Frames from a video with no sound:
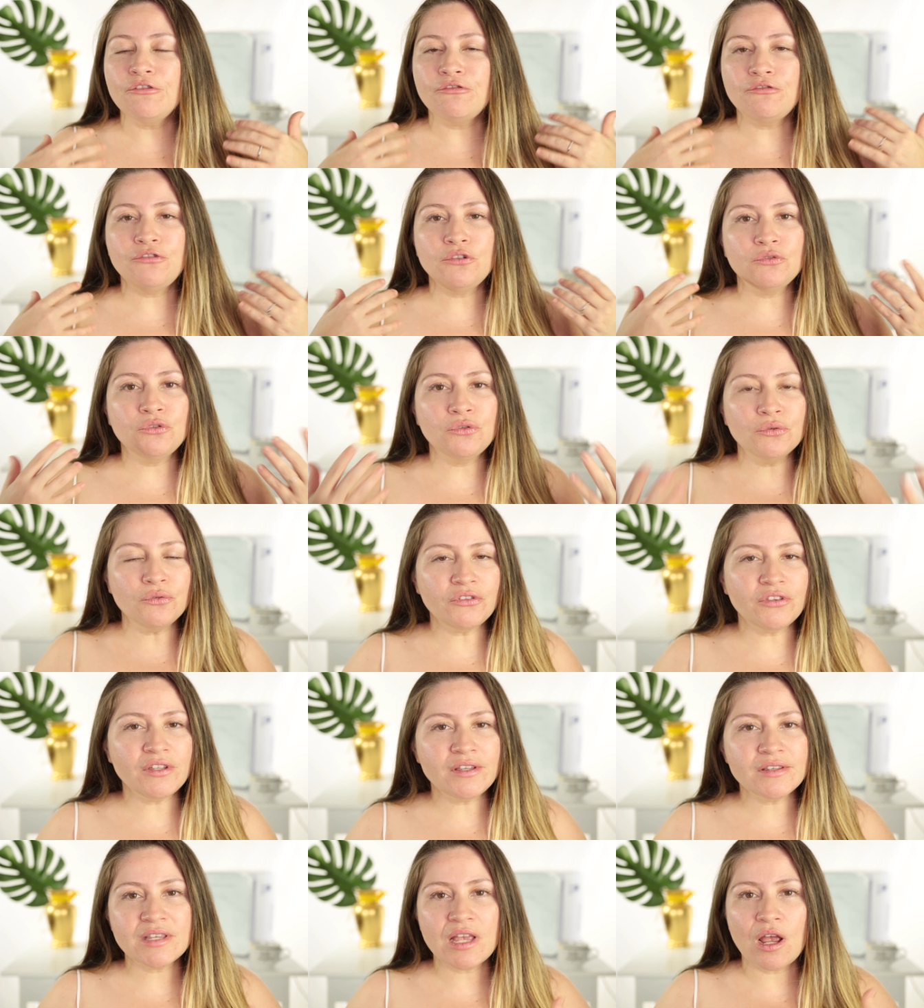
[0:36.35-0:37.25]
If you do
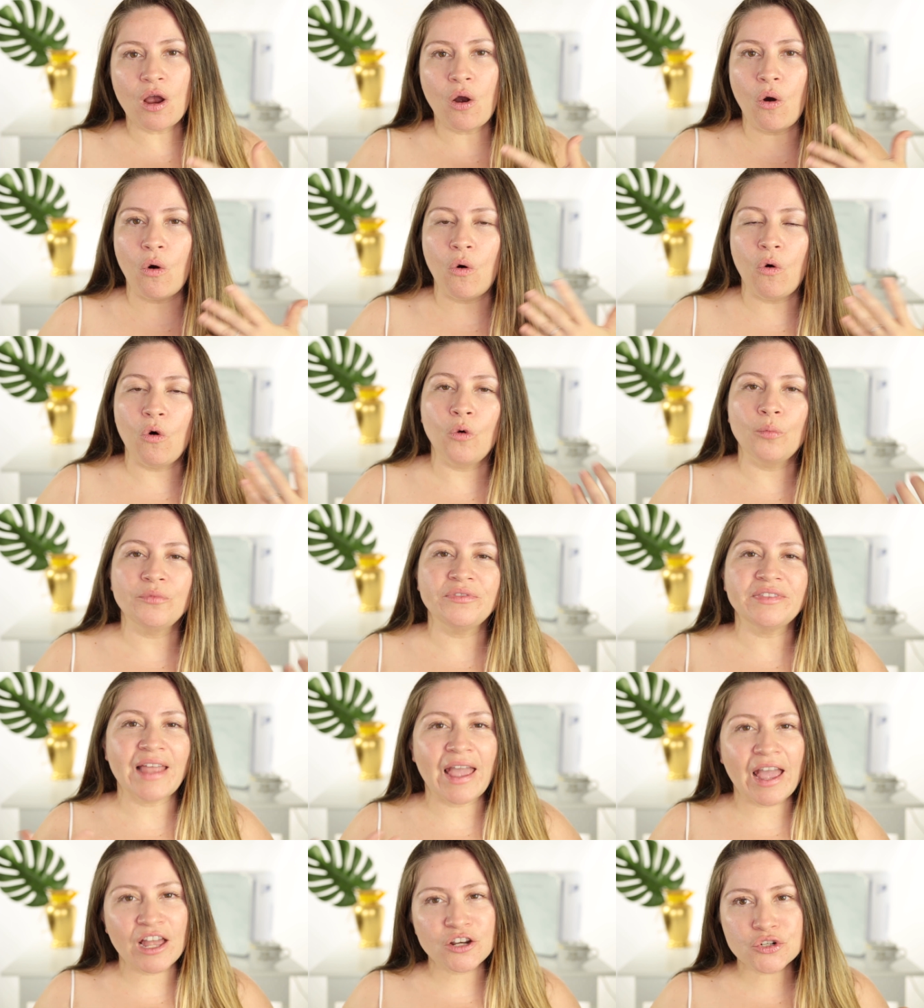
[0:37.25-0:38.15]
things at home
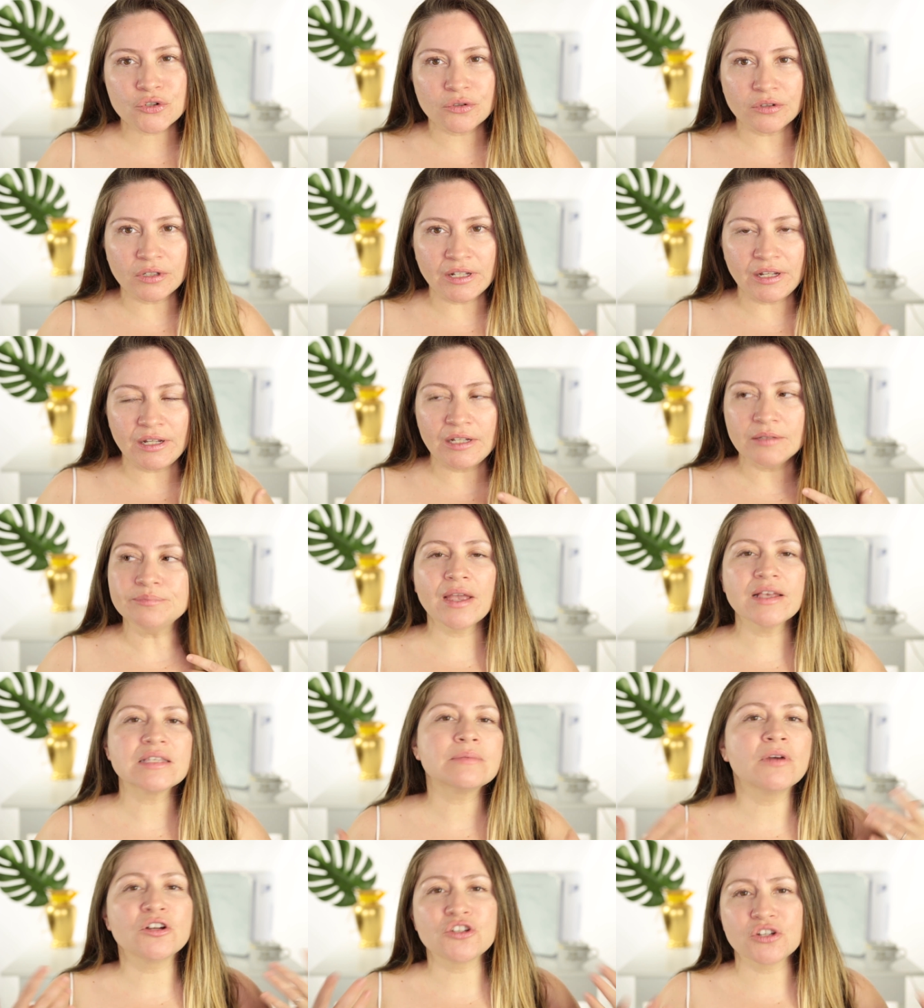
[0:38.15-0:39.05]
naturally
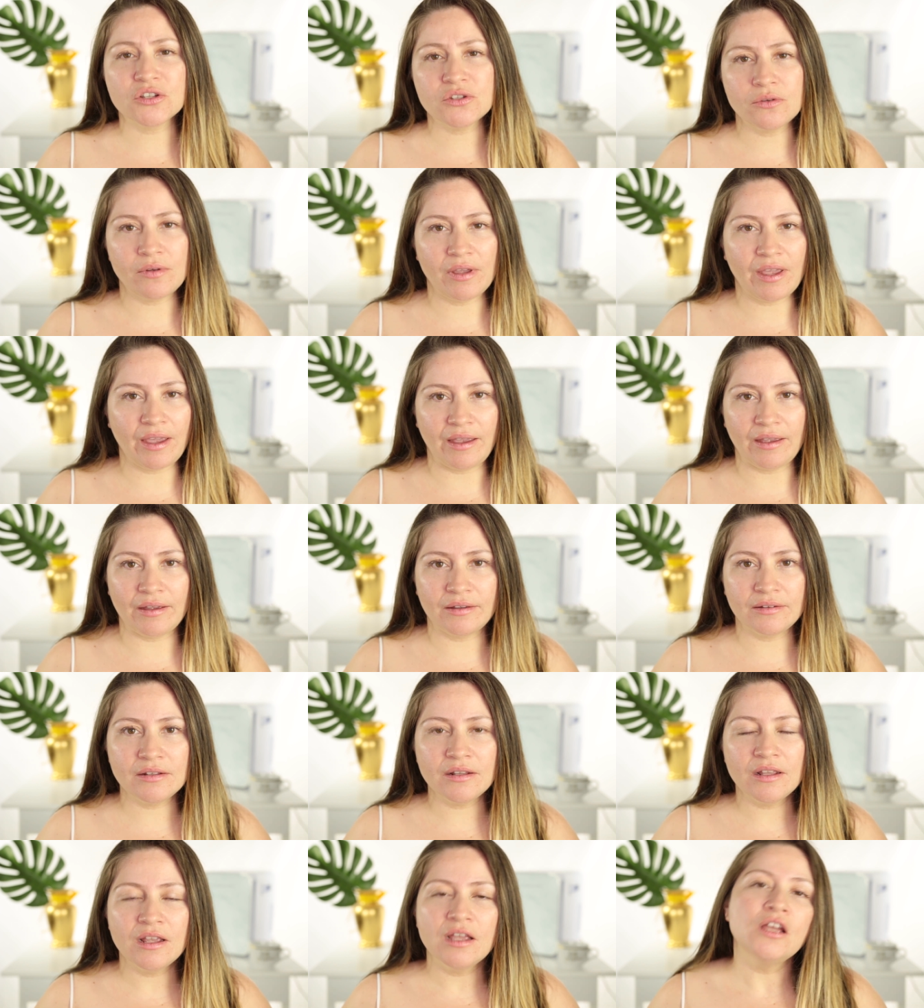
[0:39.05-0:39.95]
as much as you
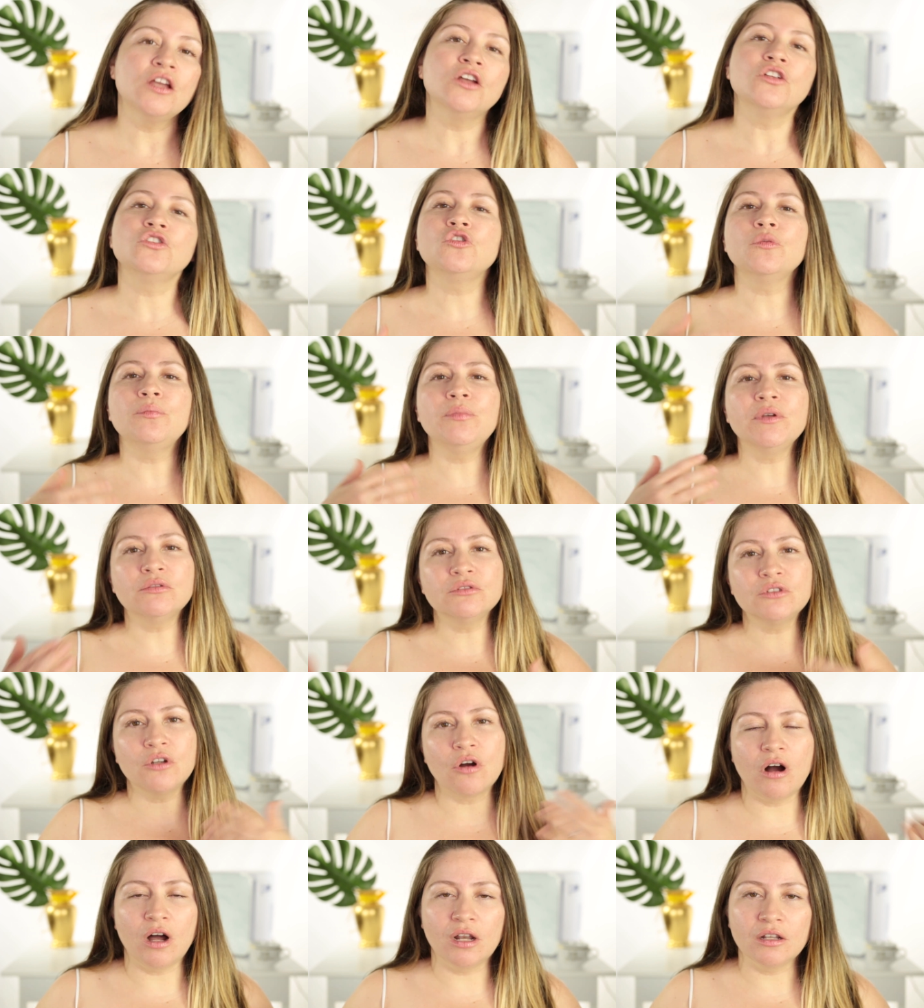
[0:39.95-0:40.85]
can to
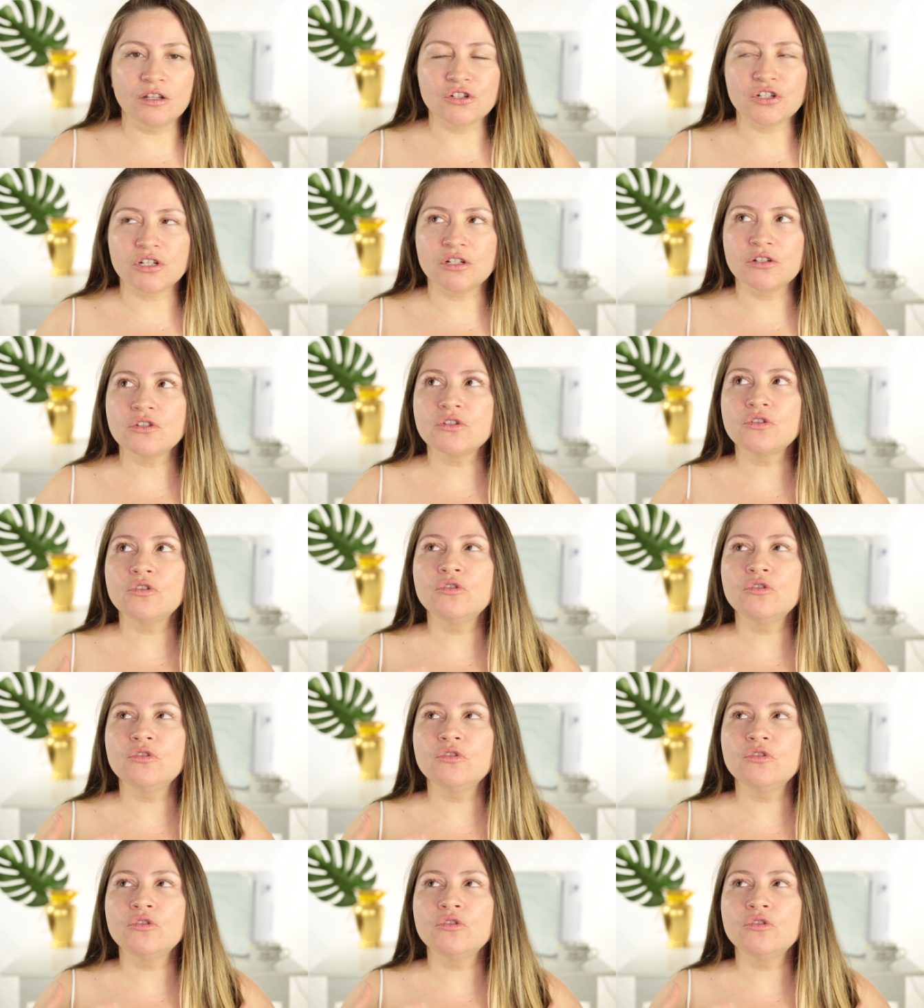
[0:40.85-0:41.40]
build collagen,